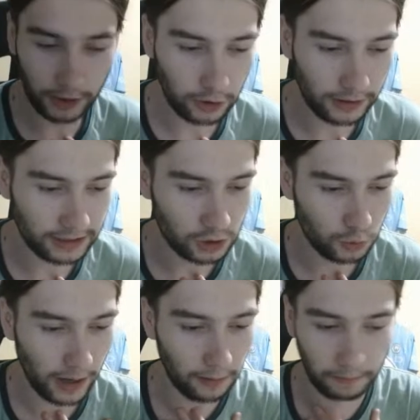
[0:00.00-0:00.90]
Younes as
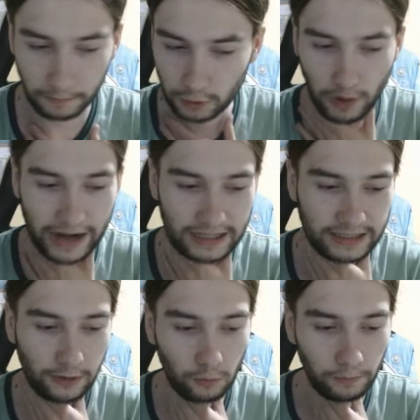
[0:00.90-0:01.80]
well. Great
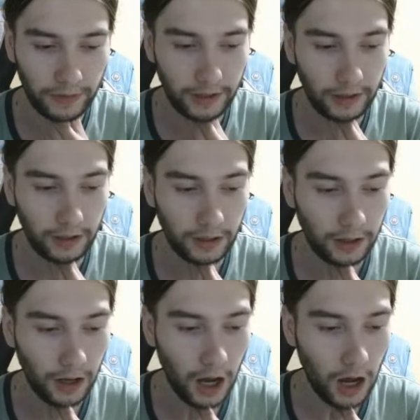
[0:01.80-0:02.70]
channel.
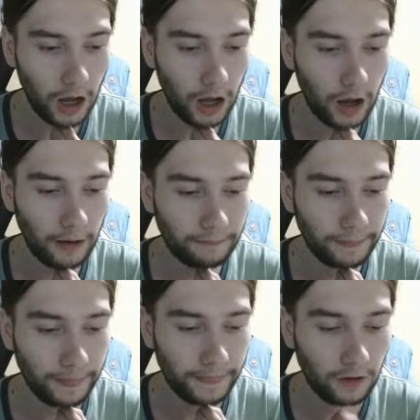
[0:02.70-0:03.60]
On
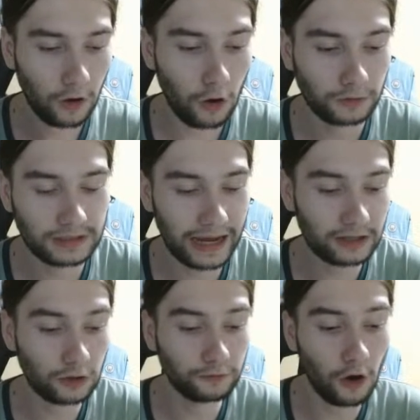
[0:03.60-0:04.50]

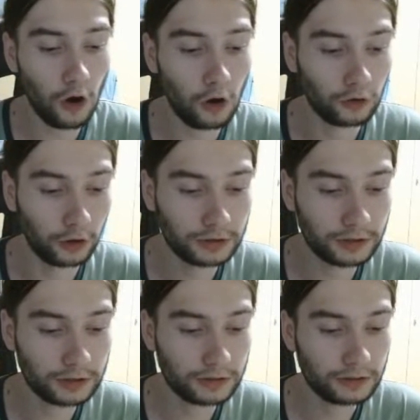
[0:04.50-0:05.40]
10th of
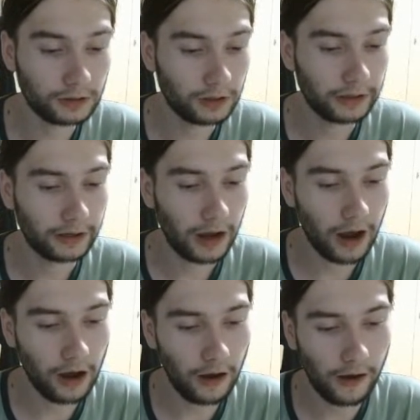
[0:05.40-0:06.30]
August,
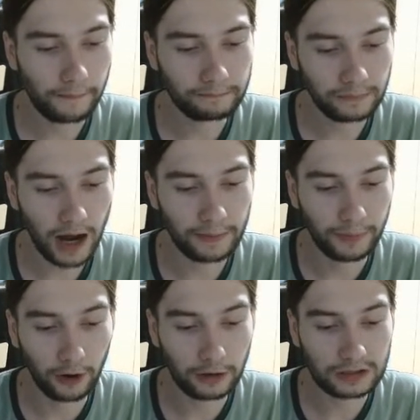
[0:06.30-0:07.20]
my
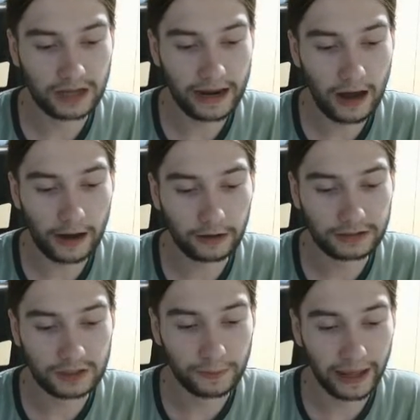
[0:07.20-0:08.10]
birthday,
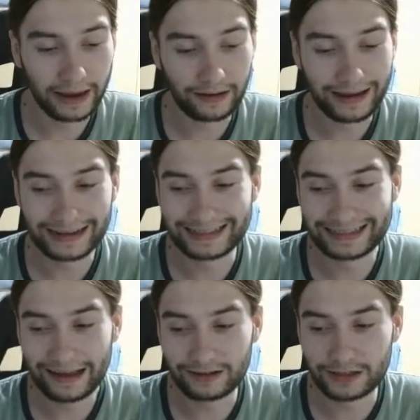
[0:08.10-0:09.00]
Ajax is playing
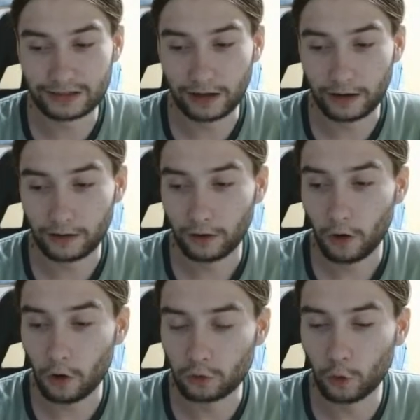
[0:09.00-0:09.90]
against Telstar.
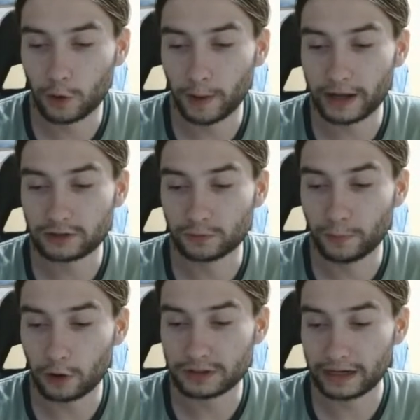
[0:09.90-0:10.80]
Oh, good ball into the
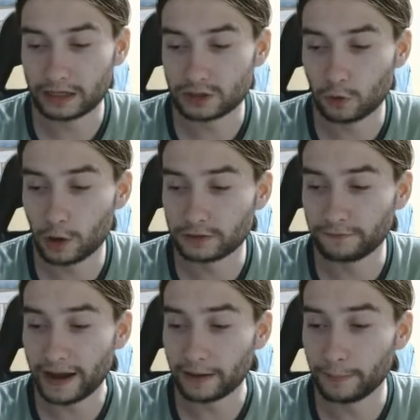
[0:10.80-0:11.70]
box here. Let's score,
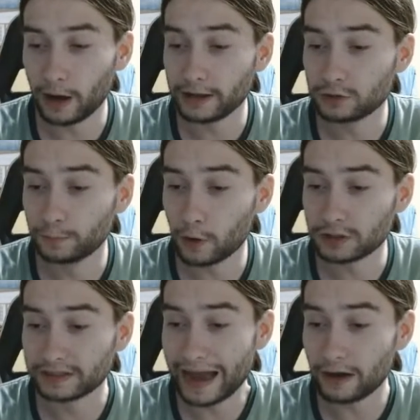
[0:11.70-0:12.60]
defending ball into the
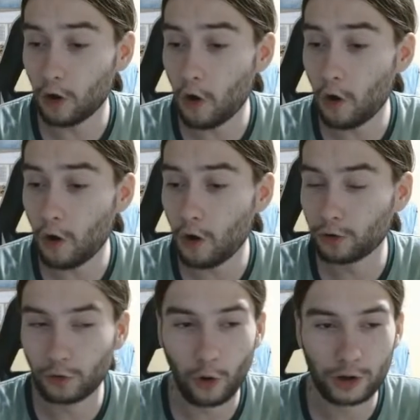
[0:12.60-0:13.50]
box again.
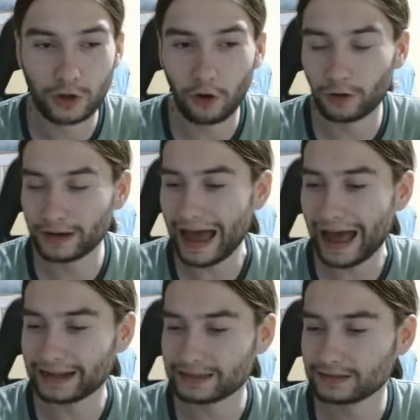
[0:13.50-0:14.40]
Oh, good goal
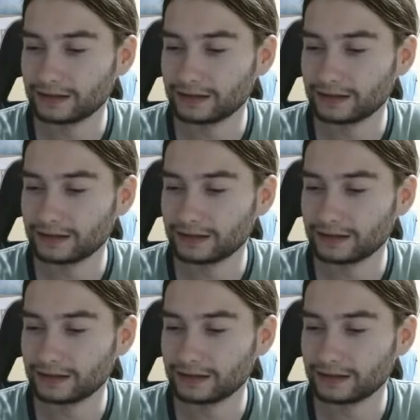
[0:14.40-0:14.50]
that.